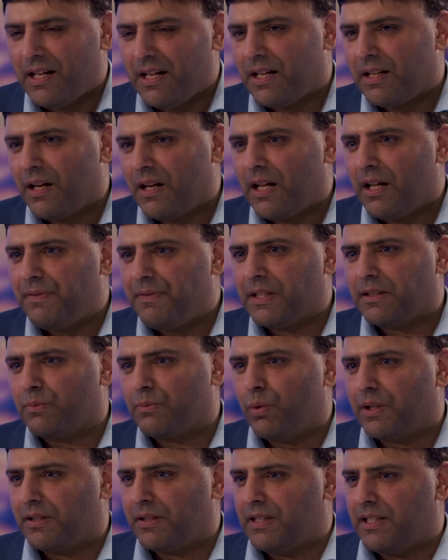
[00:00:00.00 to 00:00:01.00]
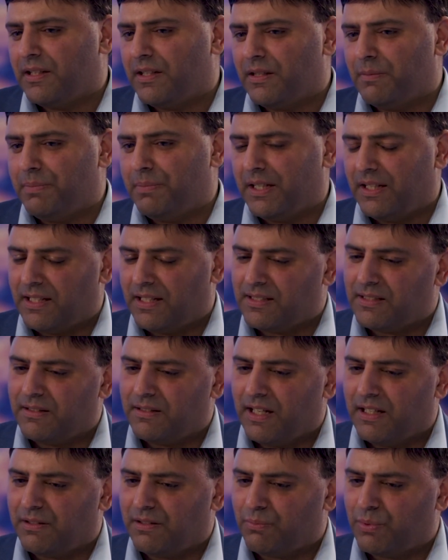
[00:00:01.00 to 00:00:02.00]
and I think one of the other bit is,
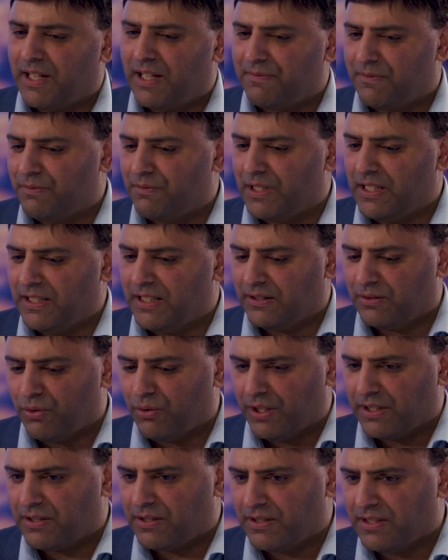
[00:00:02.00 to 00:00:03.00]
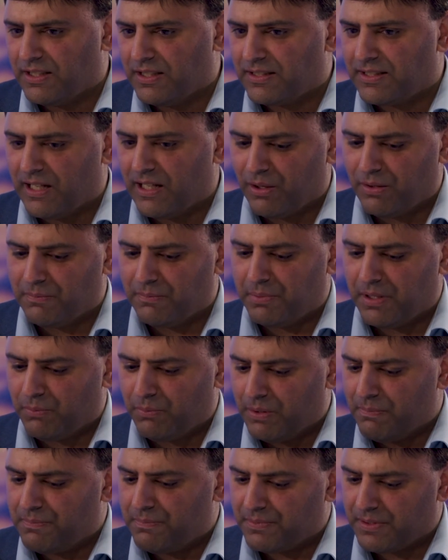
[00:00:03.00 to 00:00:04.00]
and we haven't really got into detail on, but
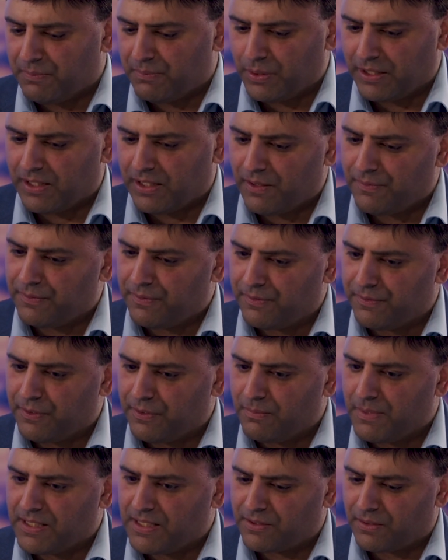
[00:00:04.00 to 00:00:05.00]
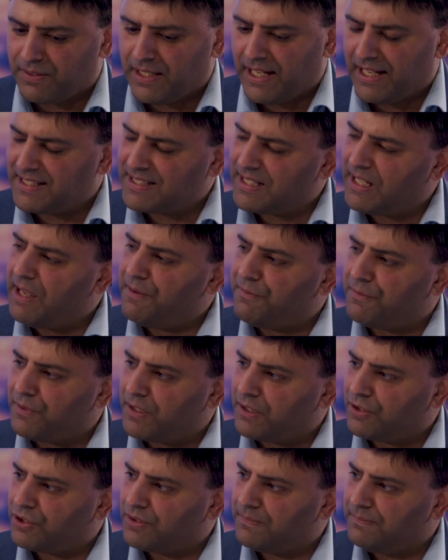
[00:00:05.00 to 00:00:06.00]
if we can go for a few minutes on that, is a
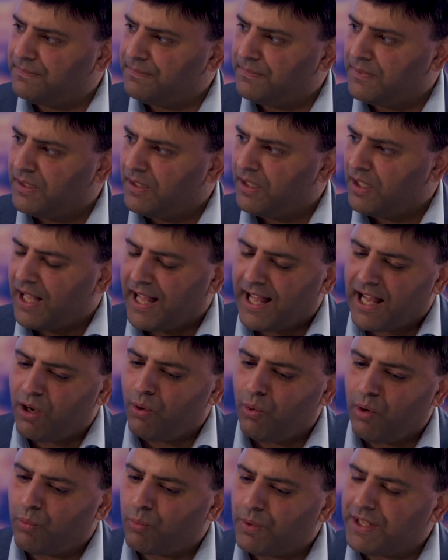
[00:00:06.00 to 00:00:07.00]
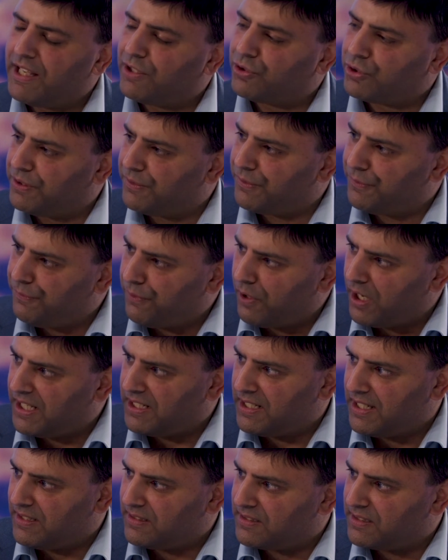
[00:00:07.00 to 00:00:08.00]
leverage. How are we actually
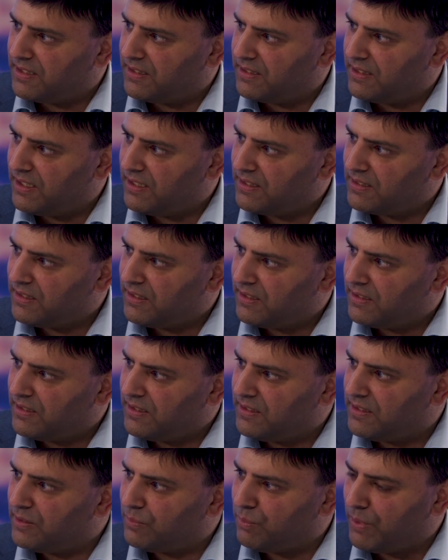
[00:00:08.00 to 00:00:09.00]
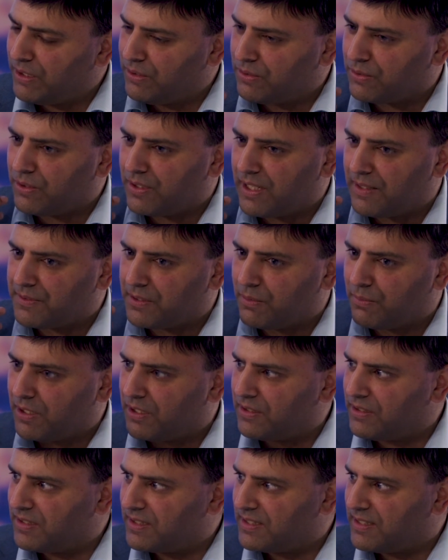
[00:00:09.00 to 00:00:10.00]
financing this? This is where you've got to have someone who
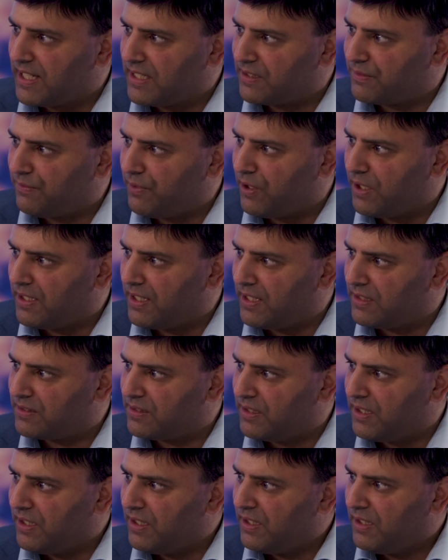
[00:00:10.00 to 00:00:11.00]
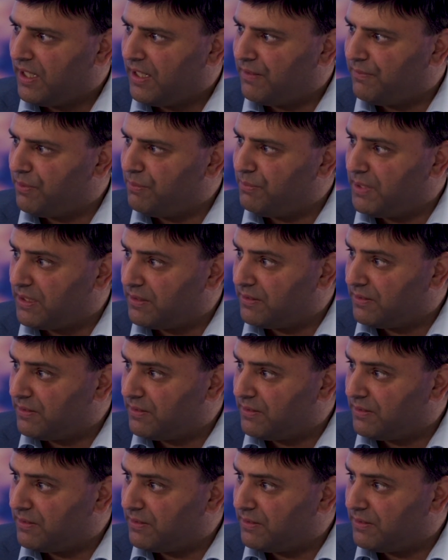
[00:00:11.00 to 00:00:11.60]
understands finance. And for me,